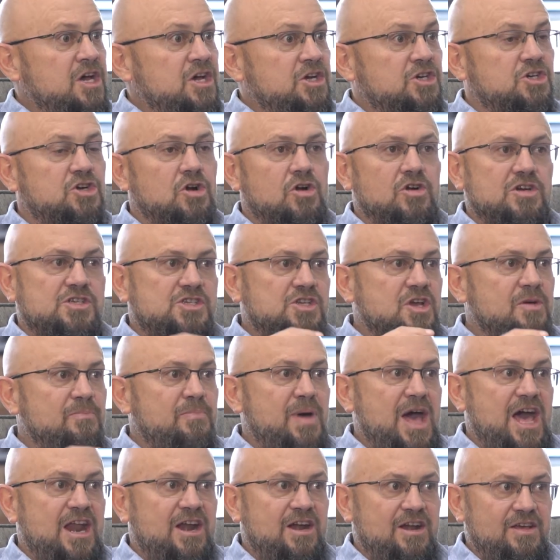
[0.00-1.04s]
Sure, it's
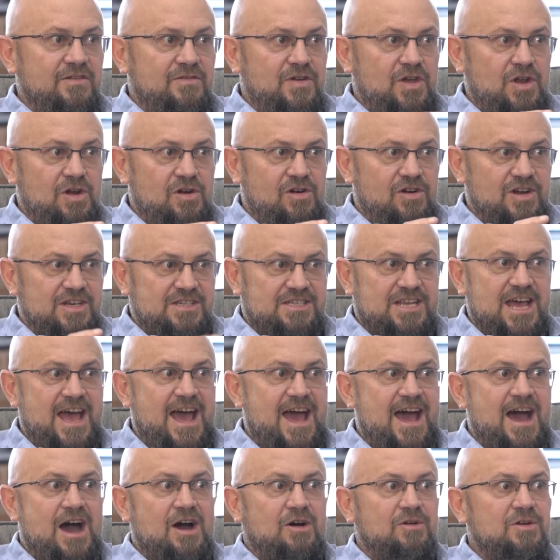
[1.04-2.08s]
competitive here in
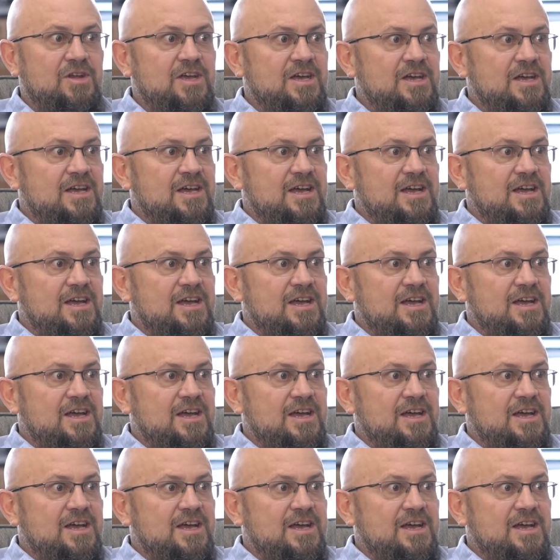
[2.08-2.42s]
town,